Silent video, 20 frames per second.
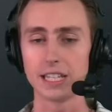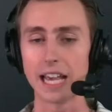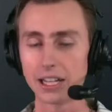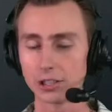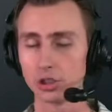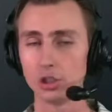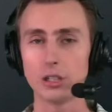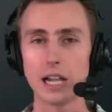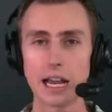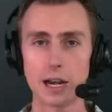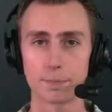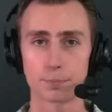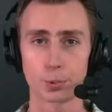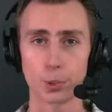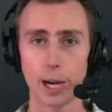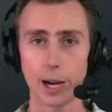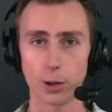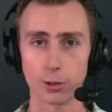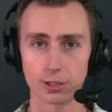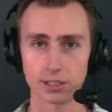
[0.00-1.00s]
Yes, you got to
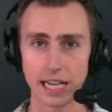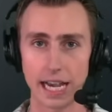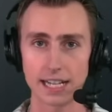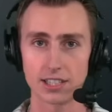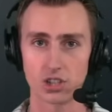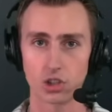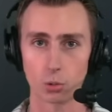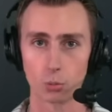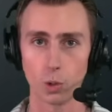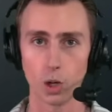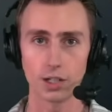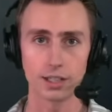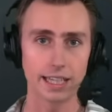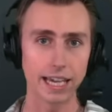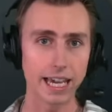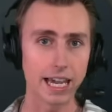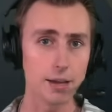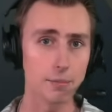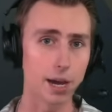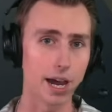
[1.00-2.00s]
prioritize the run
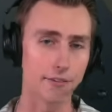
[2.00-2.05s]
game.